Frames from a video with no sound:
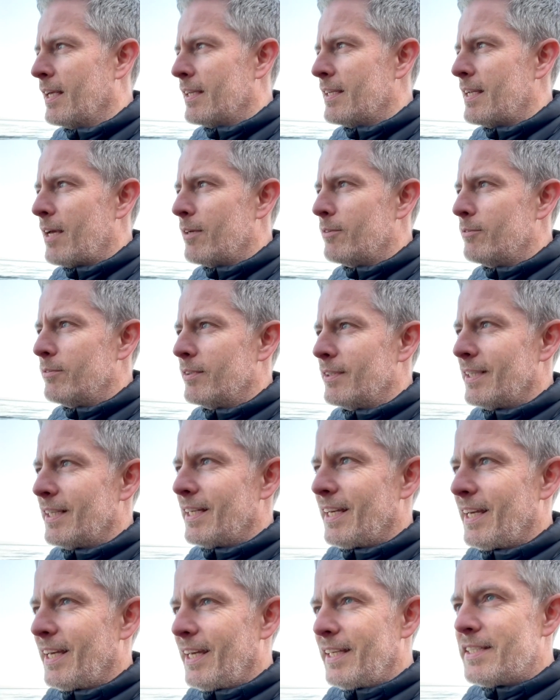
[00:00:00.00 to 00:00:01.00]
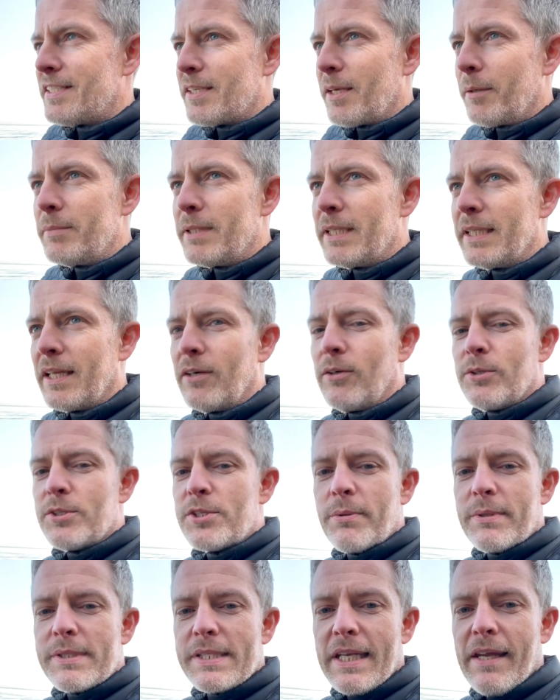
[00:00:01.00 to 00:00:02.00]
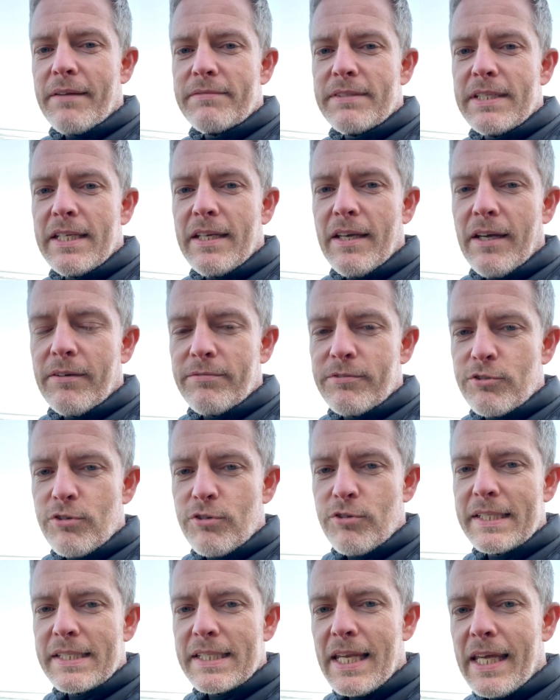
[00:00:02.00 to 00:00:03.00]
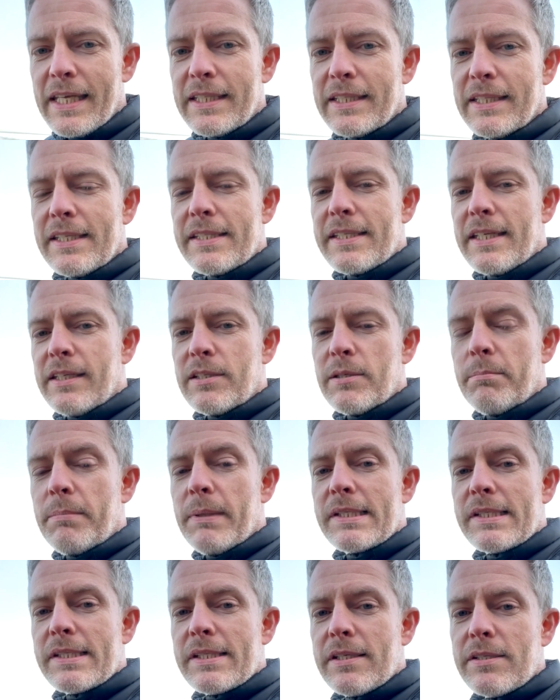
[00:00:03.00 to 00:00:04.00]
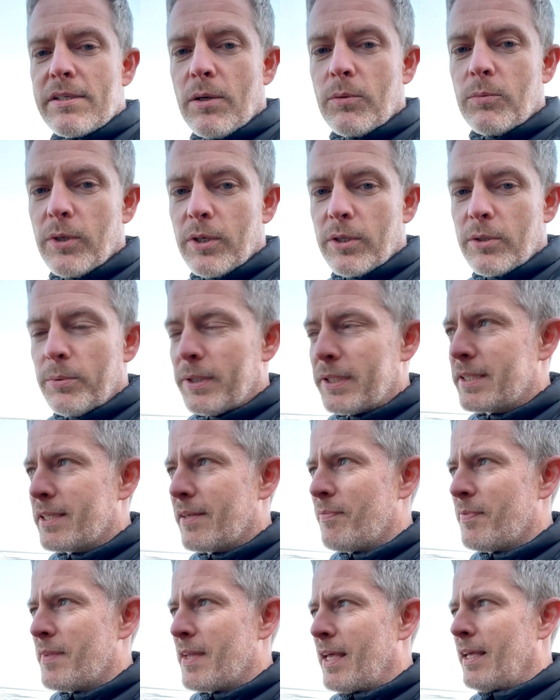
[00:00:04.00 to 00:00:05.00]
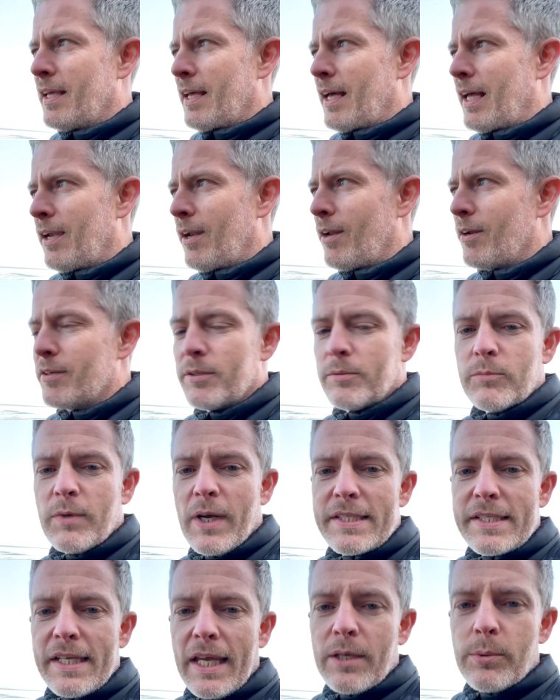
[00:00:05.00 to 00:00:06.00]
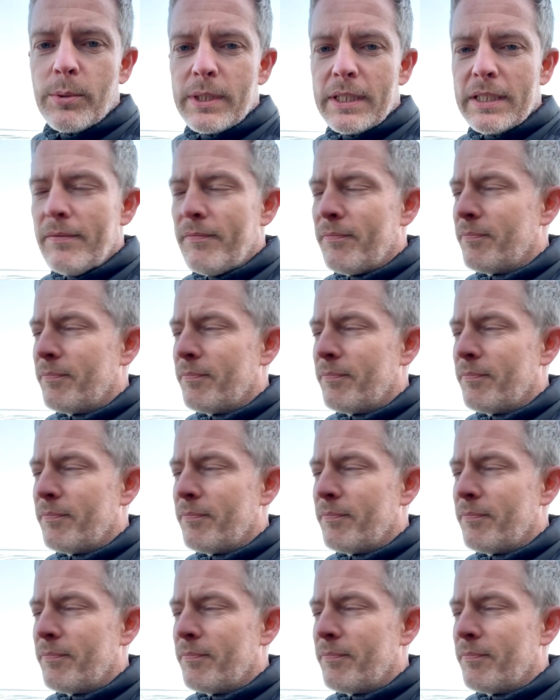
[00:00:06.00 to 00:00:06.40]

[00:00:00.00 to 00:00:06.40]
Now, it's something that also as an FD I've translated this into businesses I work with. A lot of them raise equity,